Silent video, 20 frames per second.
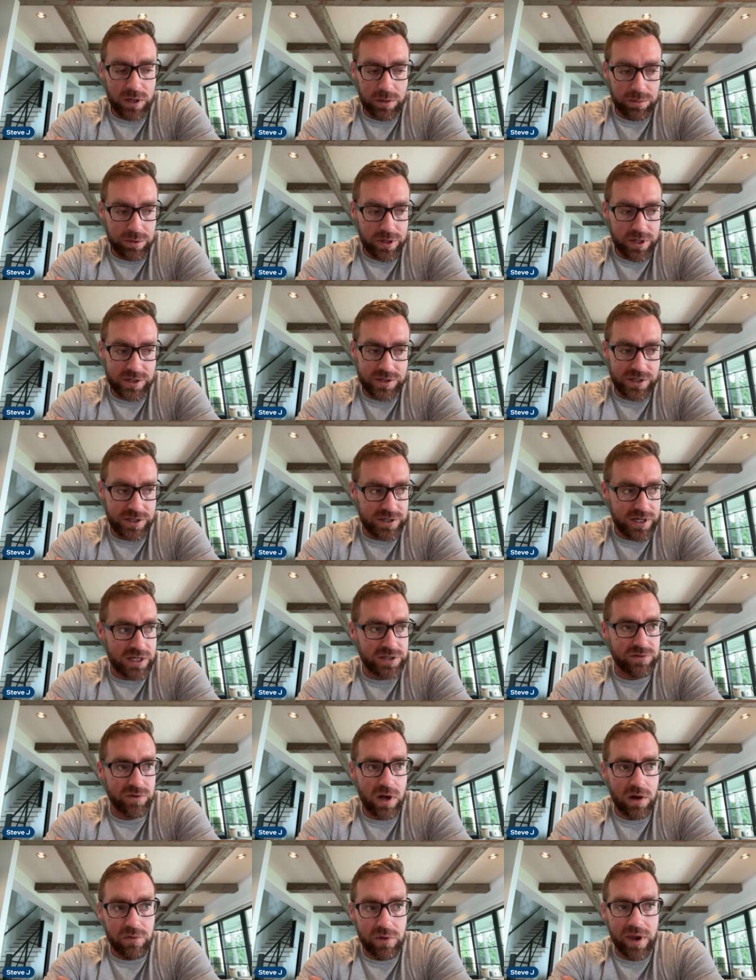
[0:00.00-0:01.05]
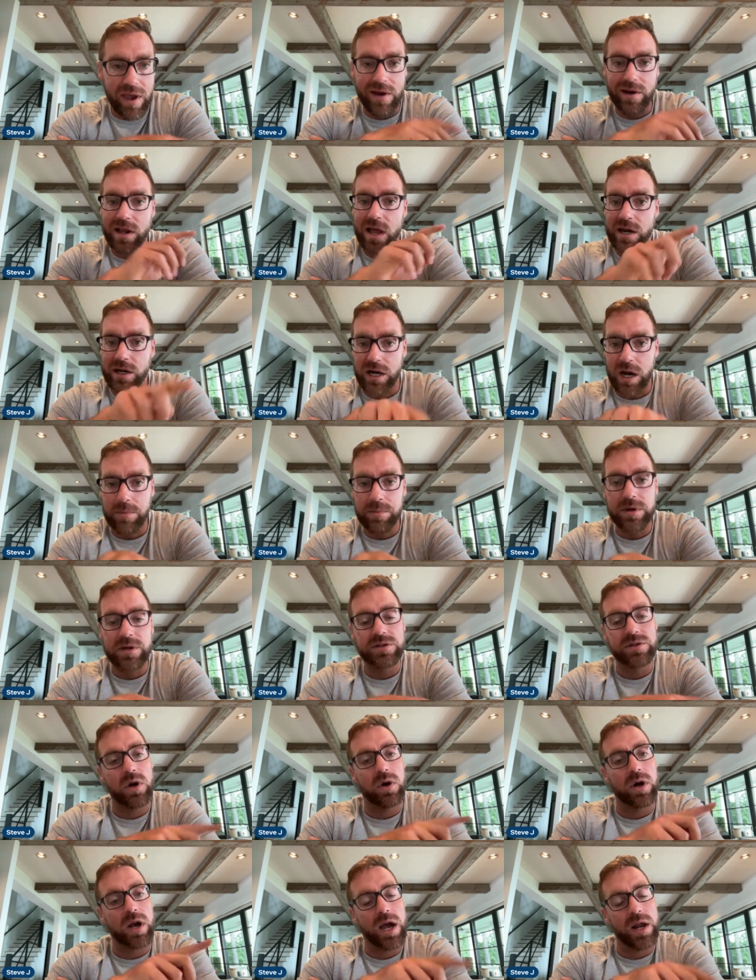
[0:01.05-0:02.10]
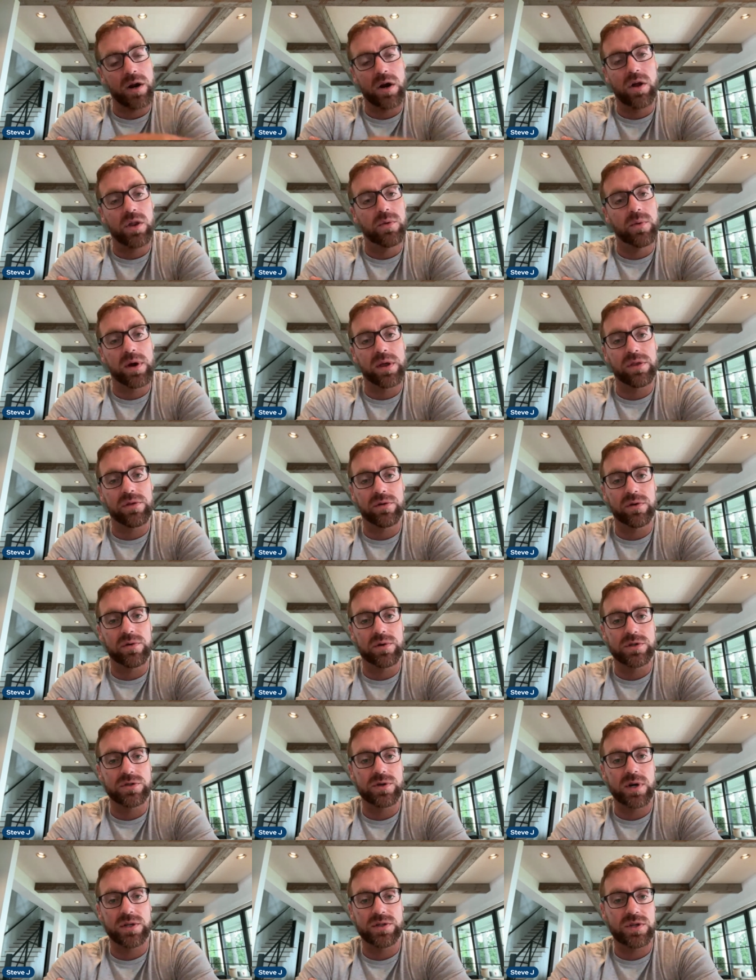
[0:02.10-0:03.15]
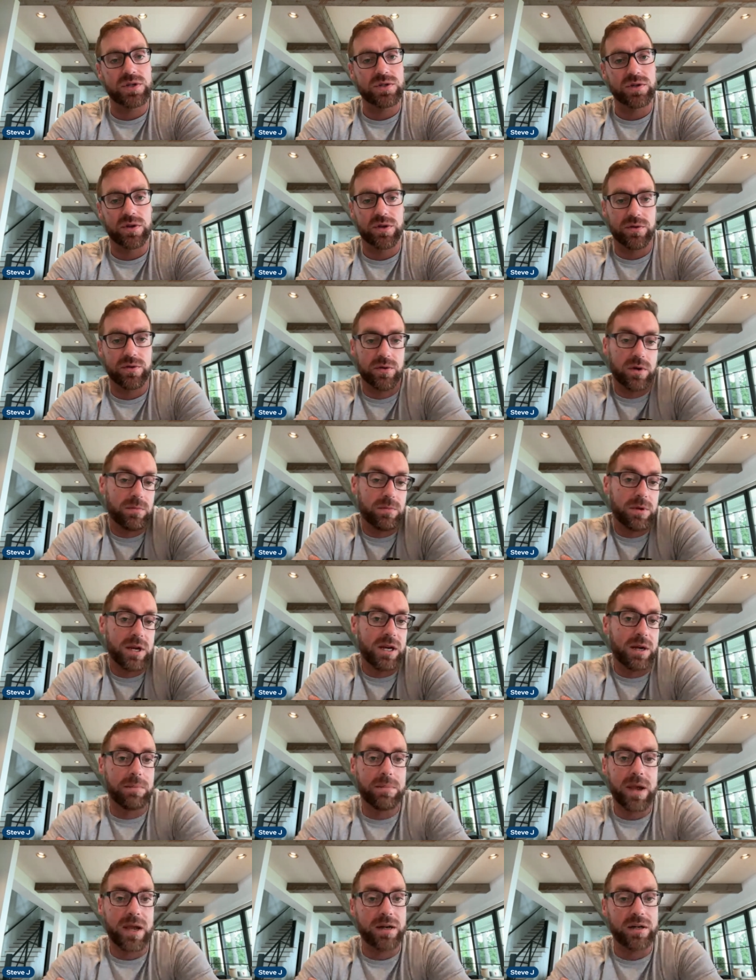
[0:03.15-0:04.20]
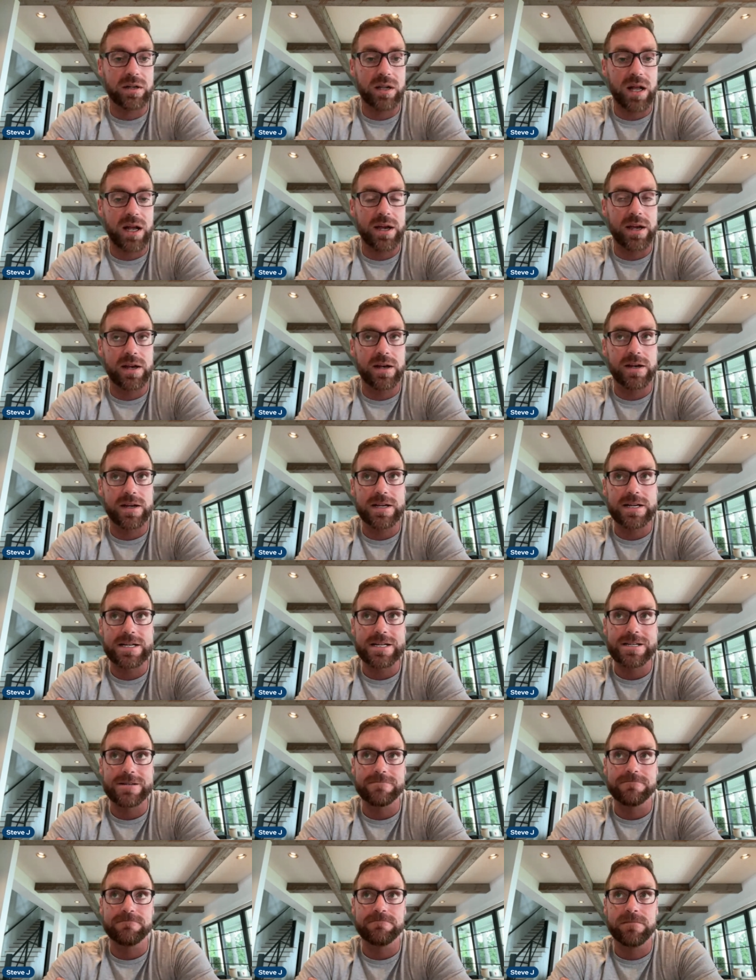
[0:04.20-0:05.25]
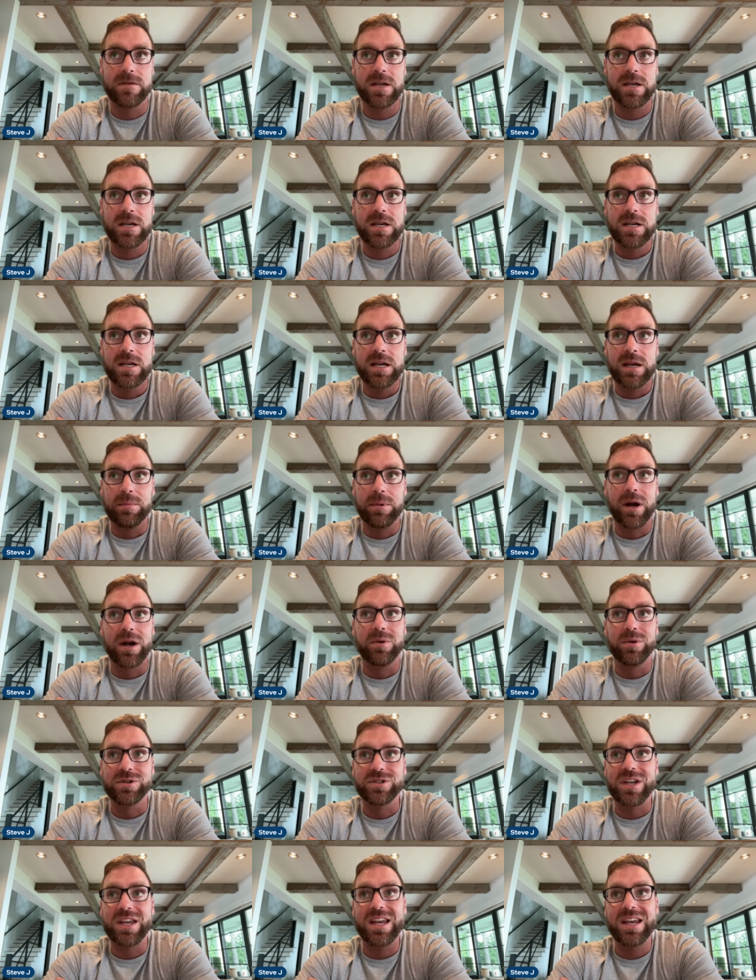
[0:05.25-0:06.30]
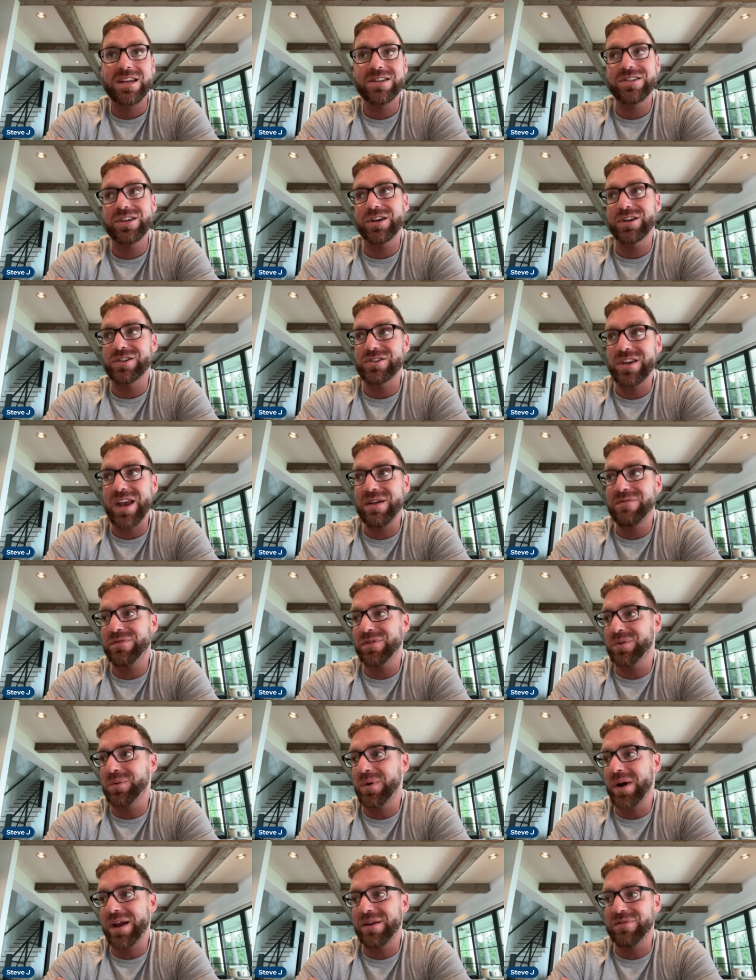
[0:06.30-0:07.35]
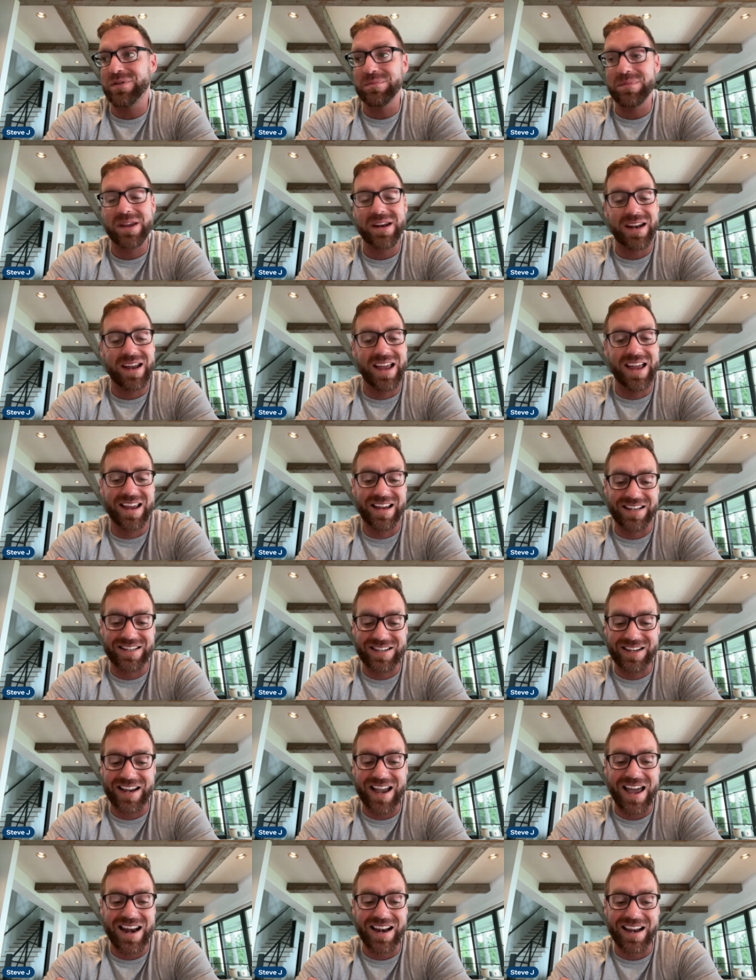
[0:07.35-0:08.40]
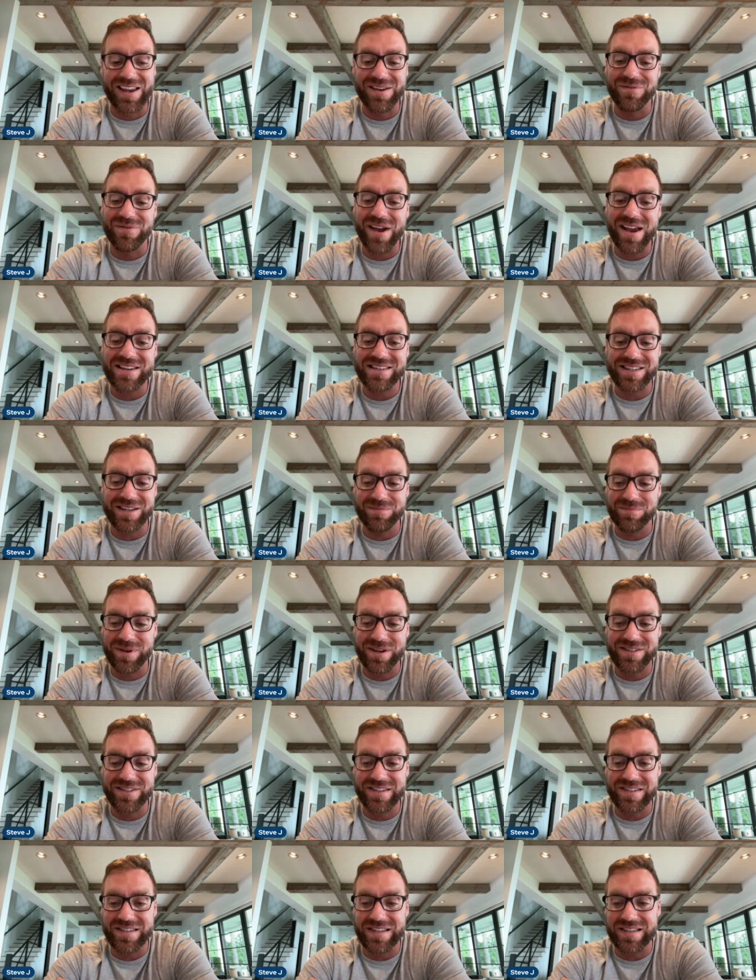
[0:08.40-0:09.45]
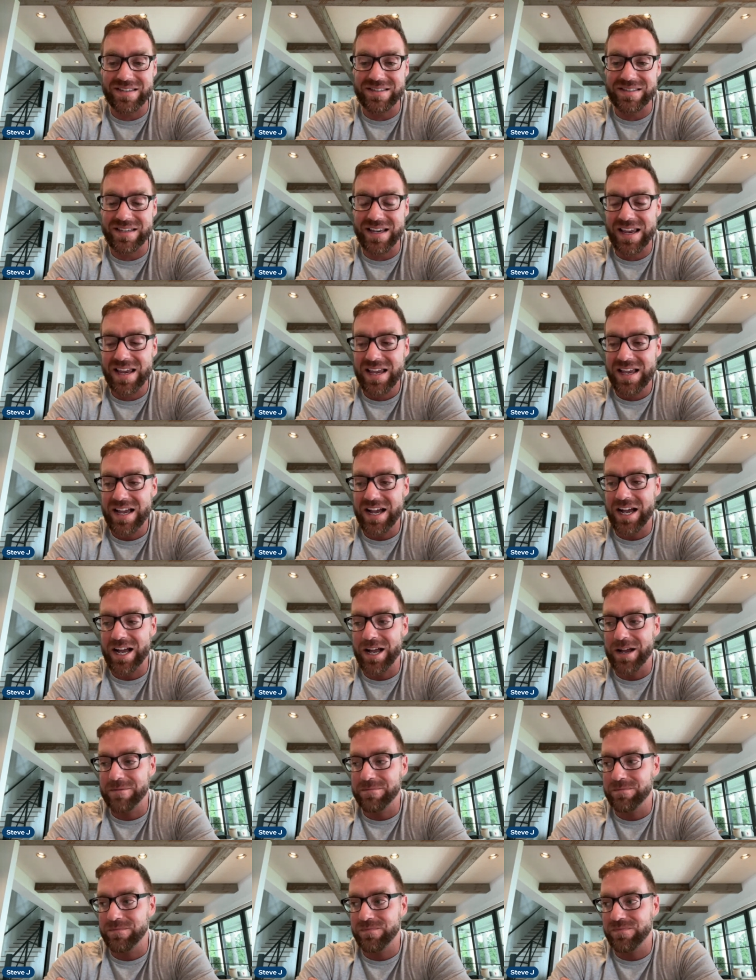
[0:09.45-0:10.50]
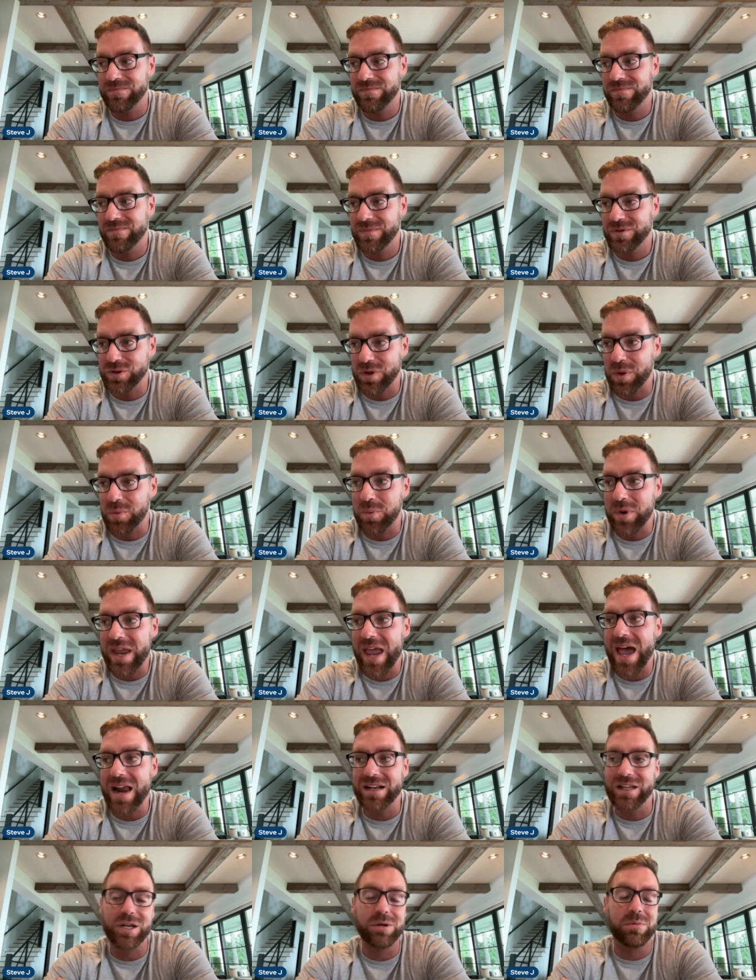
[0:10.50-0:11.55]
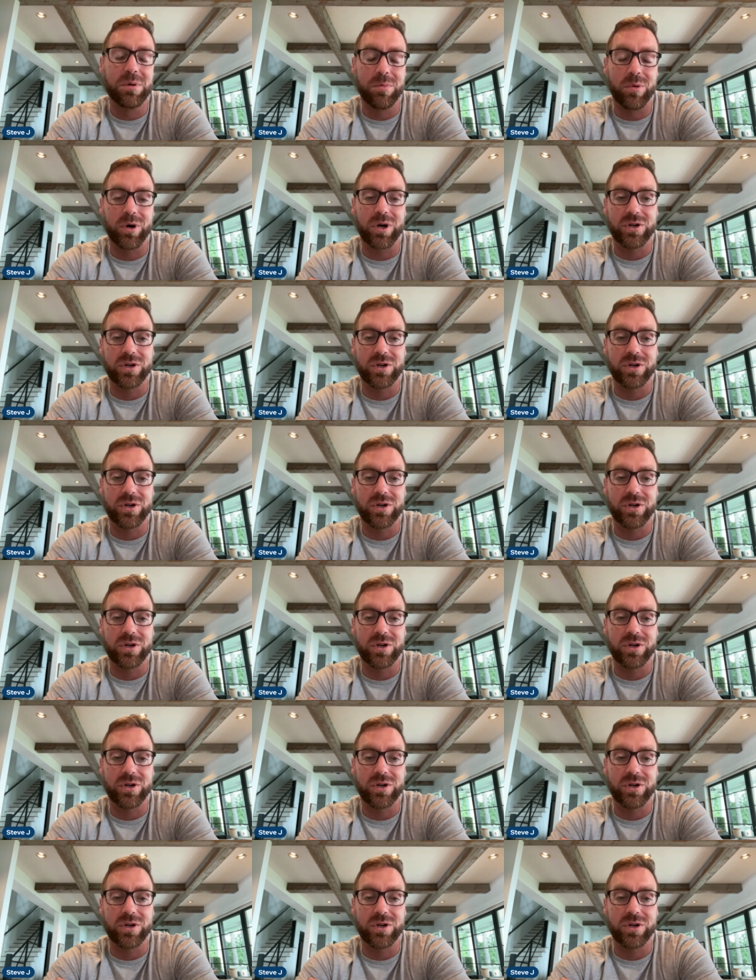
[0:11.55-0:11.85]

pretty successful. We had a lot of companies go kind of all the way through and transition through to being a paid client. But it was an easier, safer way for me to kind of invest in businesses, so that we had a little bit more